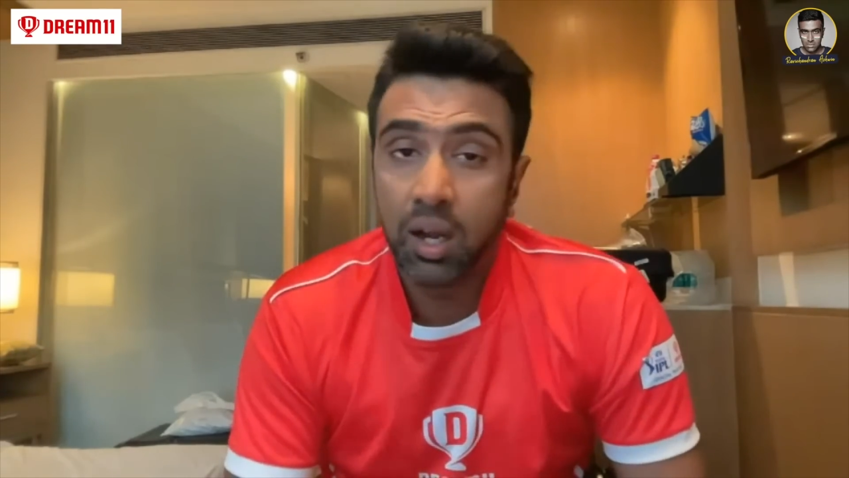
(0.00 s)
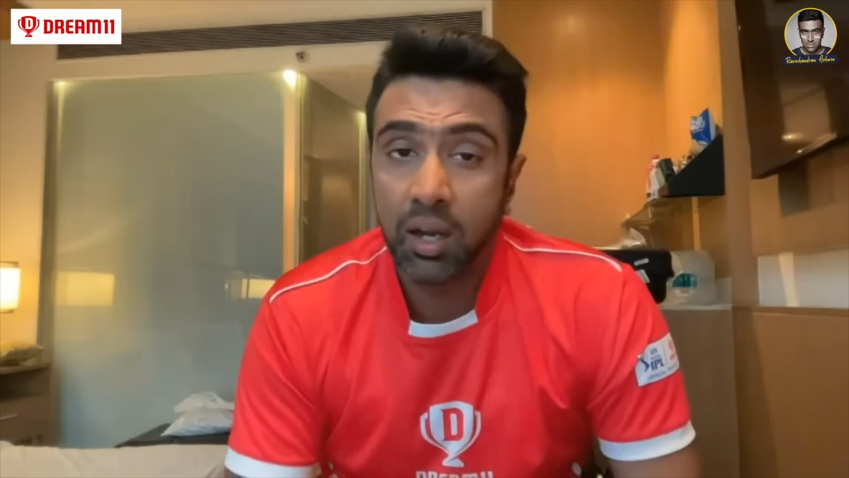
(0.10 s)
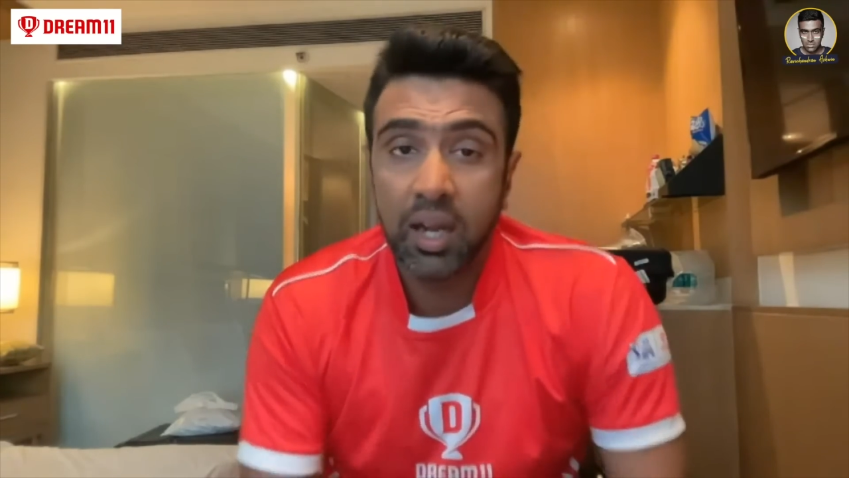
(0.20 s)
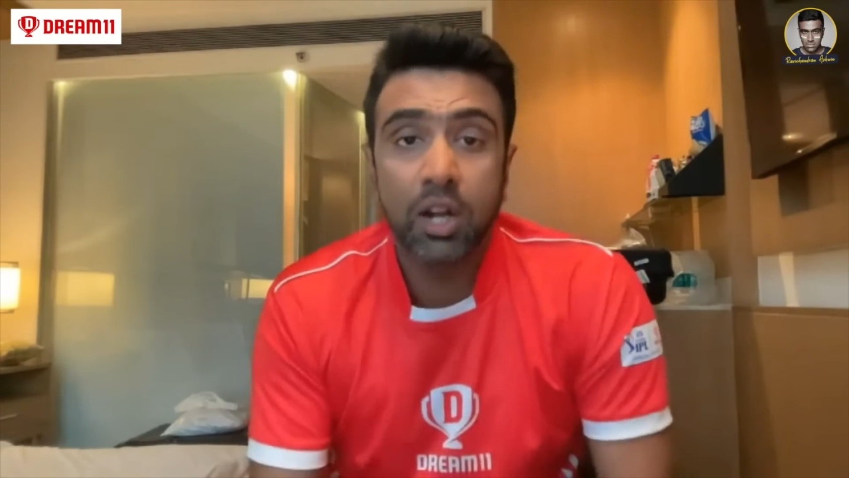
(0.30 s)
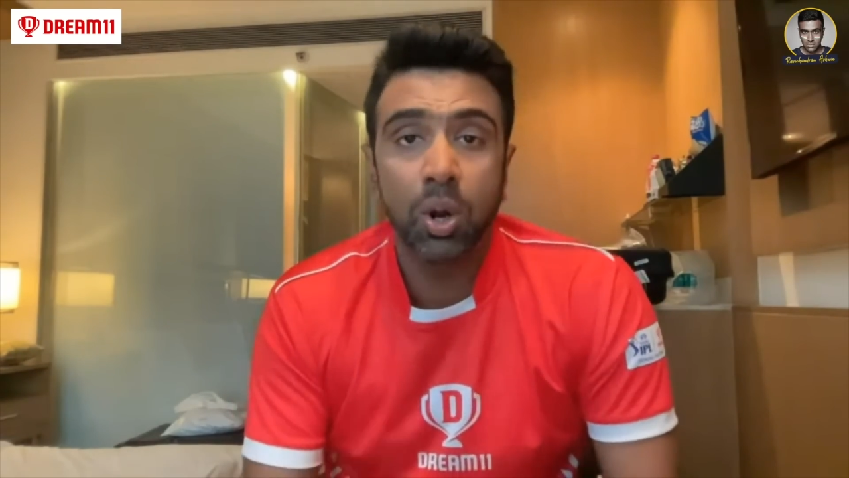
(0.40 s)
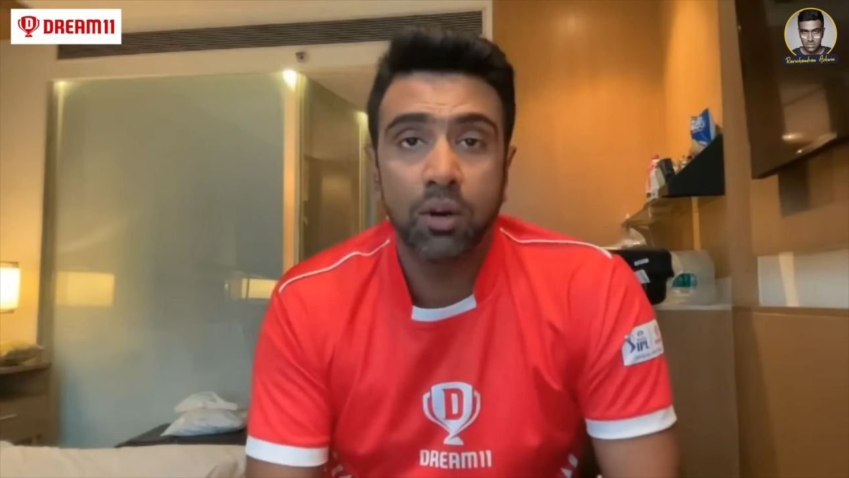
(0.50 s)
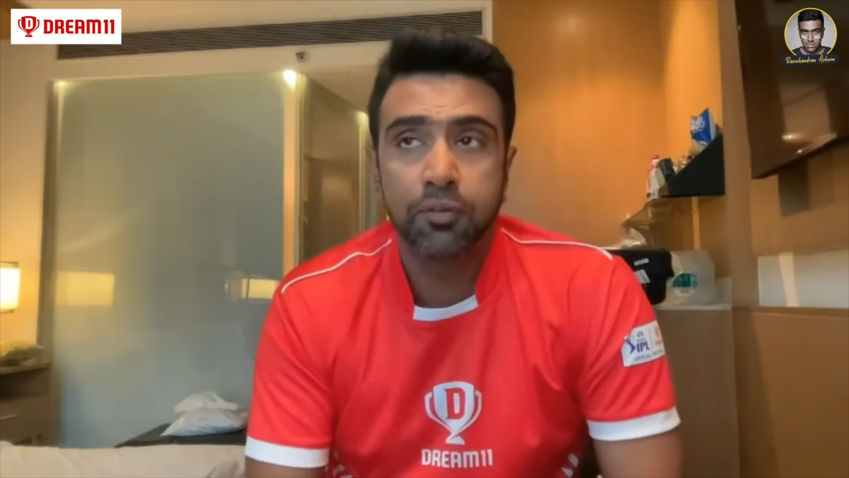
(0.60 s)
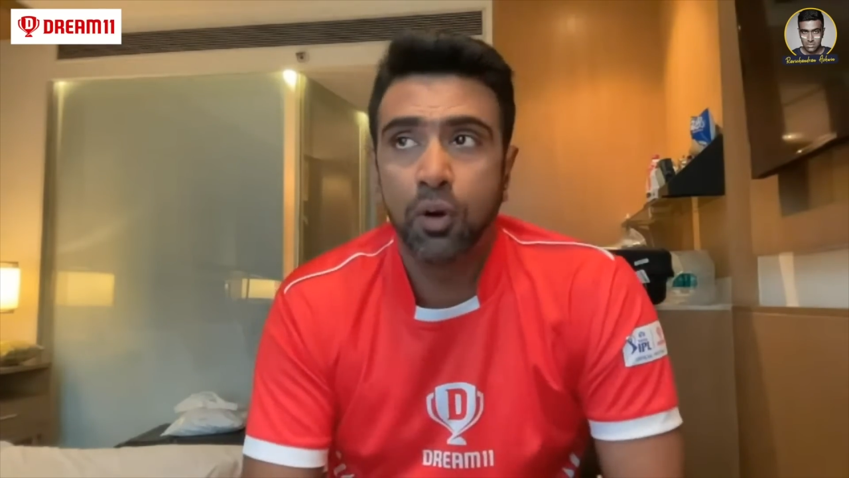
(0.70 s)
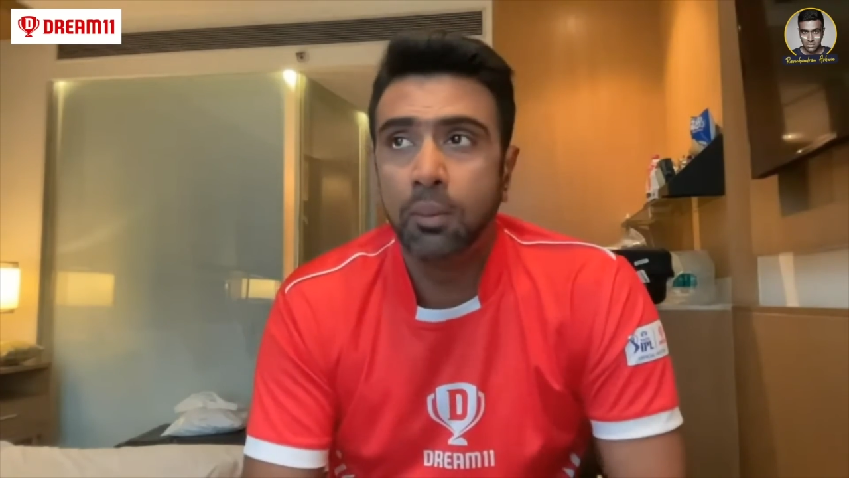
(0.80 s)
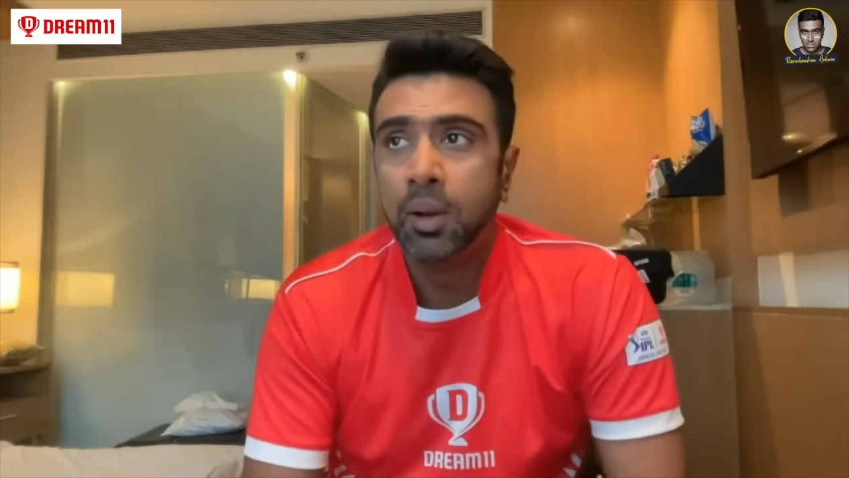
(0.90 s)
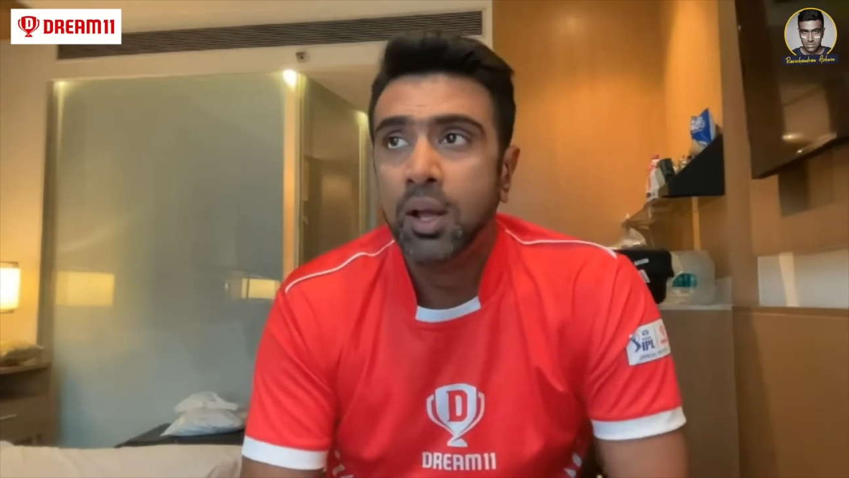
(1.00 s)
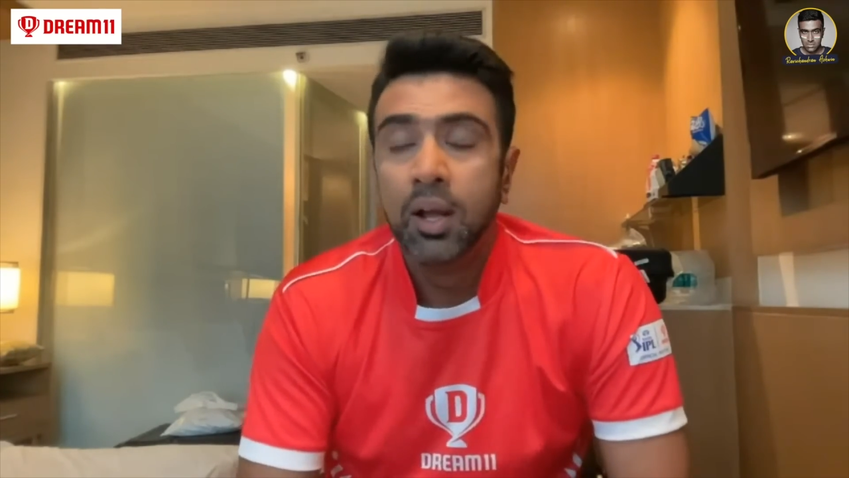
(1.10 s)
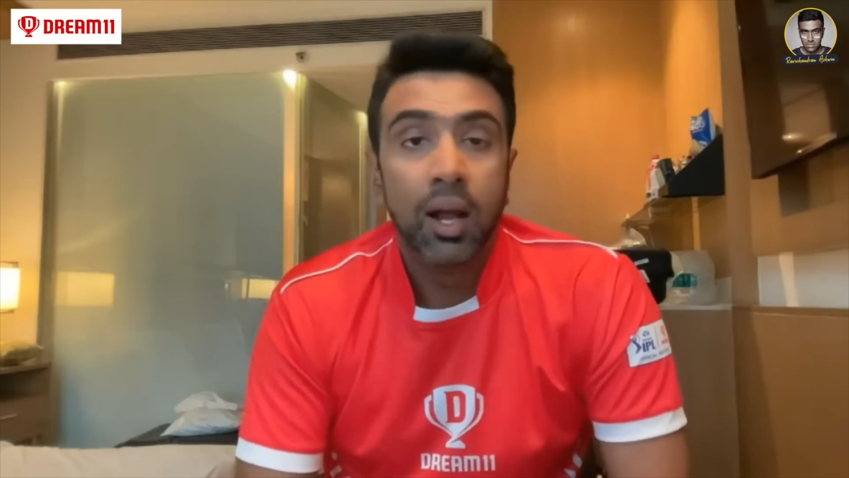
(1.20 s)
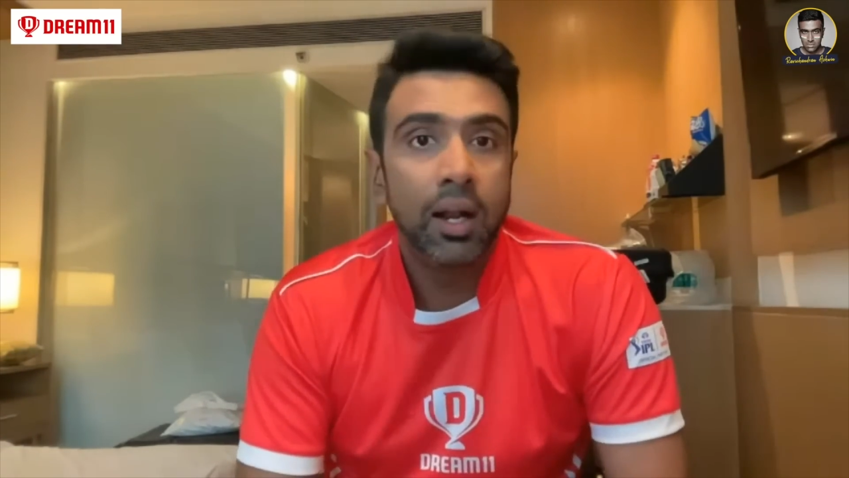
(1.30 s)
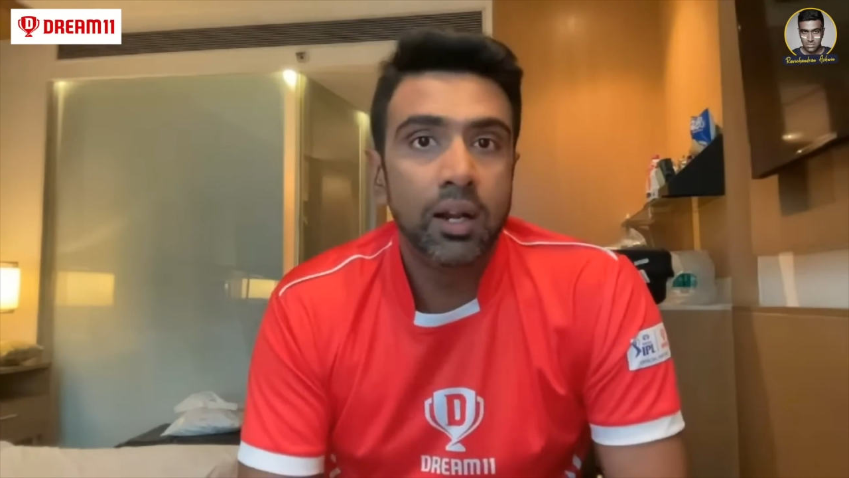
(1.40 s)
red hot form,
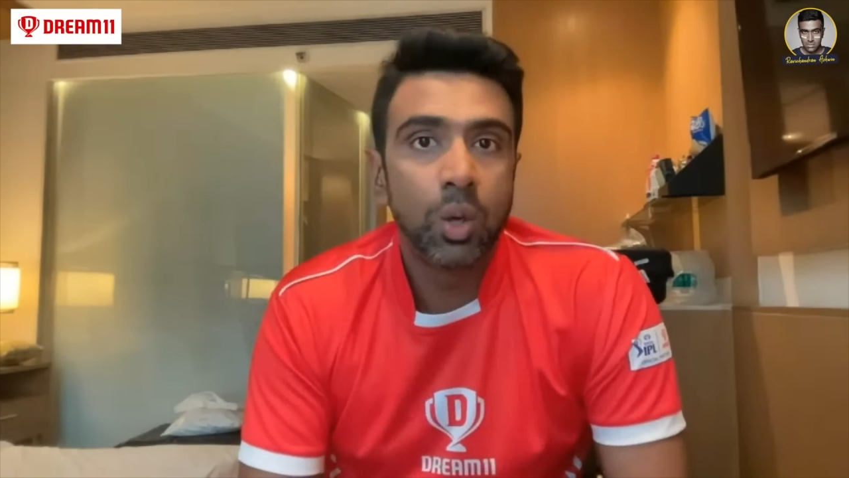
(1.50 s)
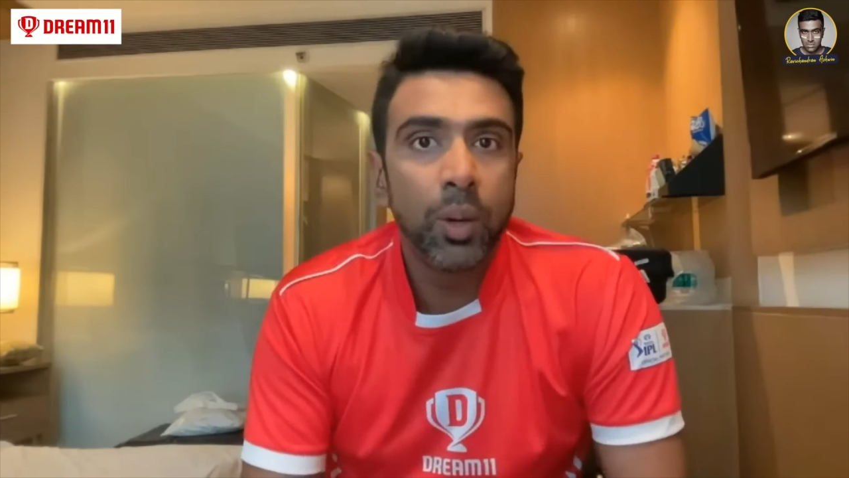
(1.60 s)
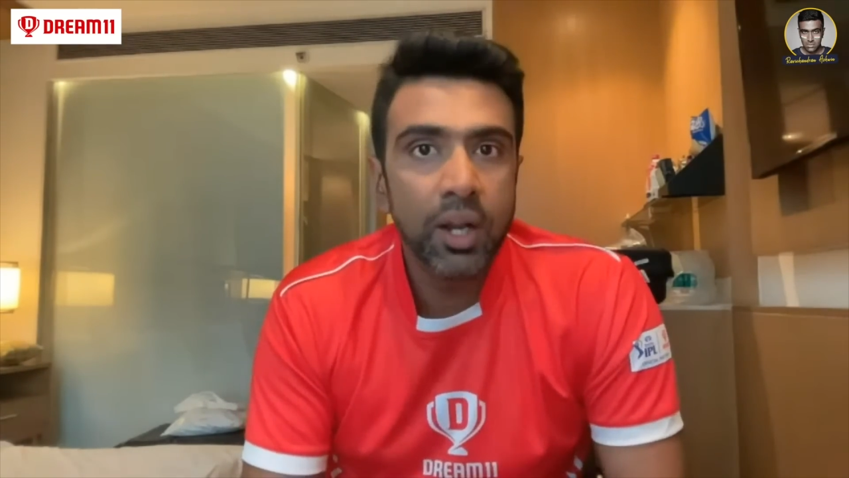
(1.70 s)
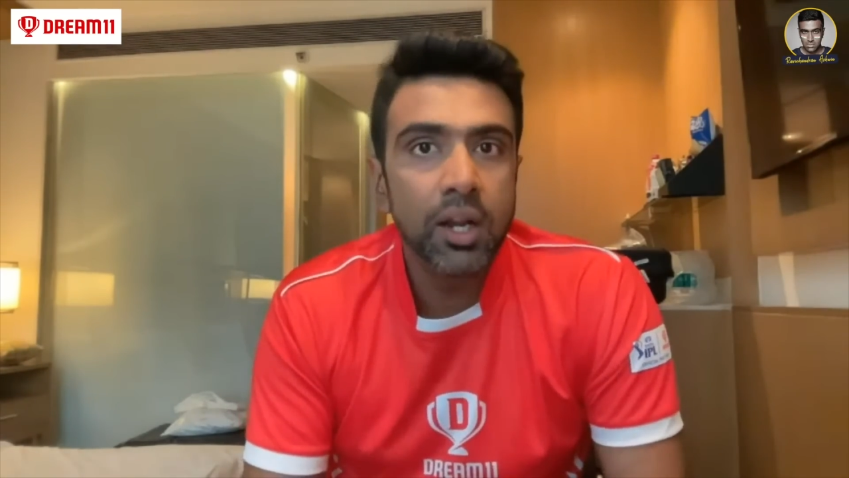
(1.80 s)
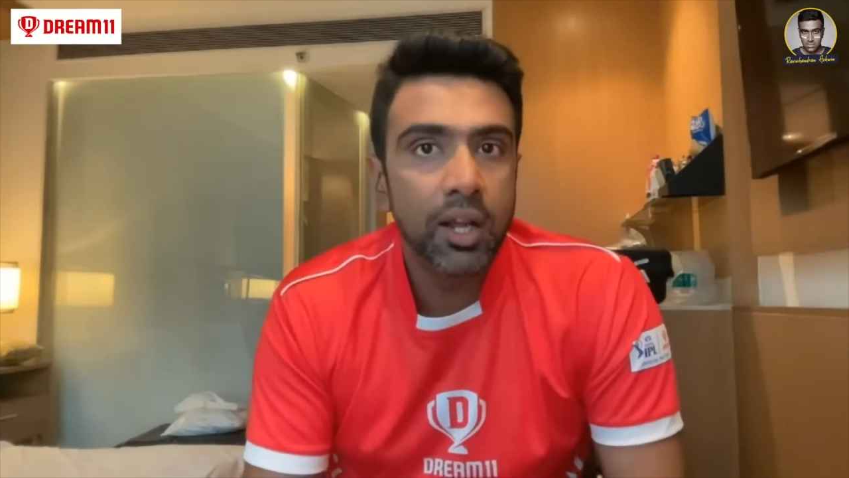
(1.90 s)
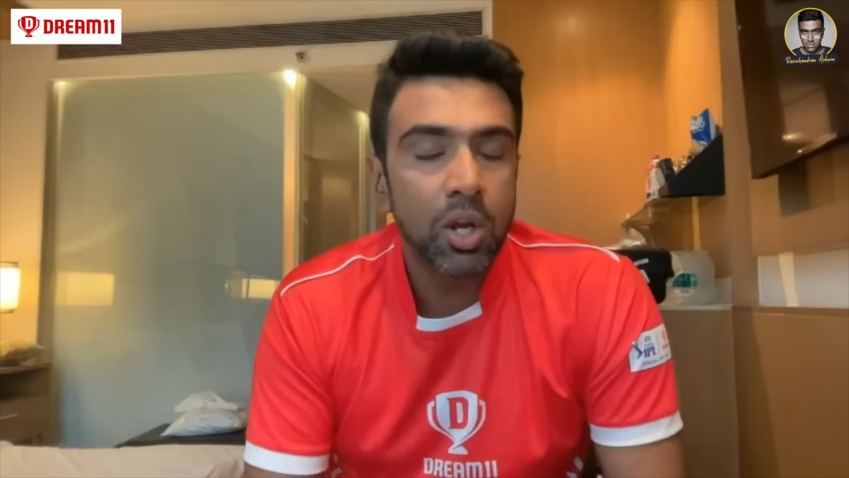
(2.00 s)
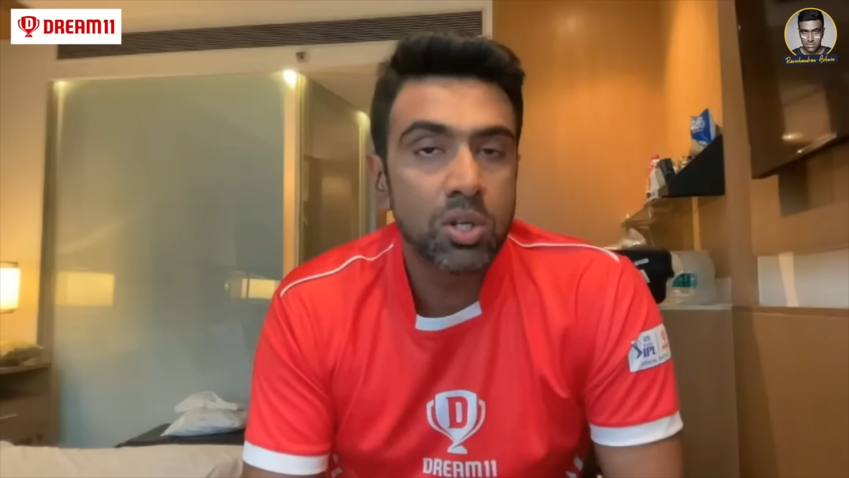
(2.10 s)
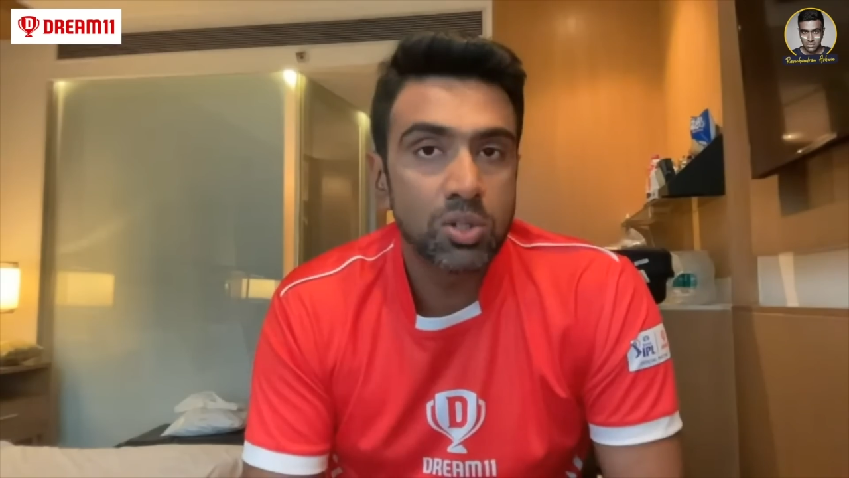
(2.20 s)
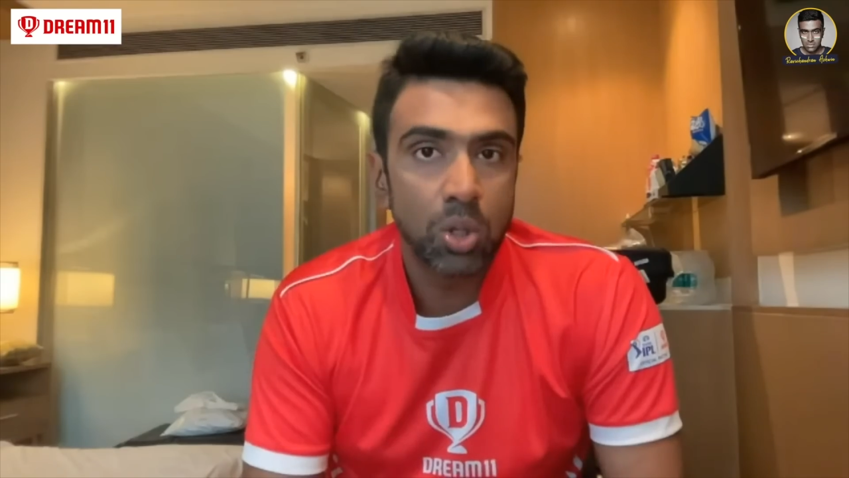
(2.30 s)
and Quinton de Kock